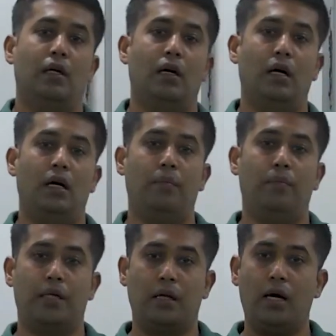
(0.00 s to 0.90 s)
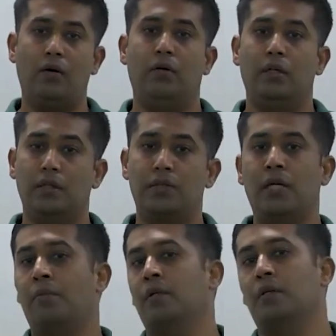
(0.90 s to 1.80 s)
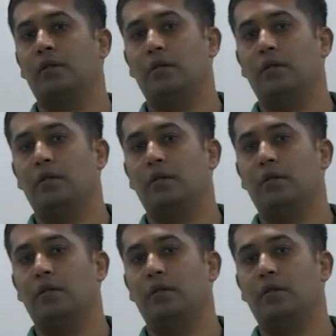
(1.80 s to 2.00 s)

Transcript: Uh, but now in this chapter,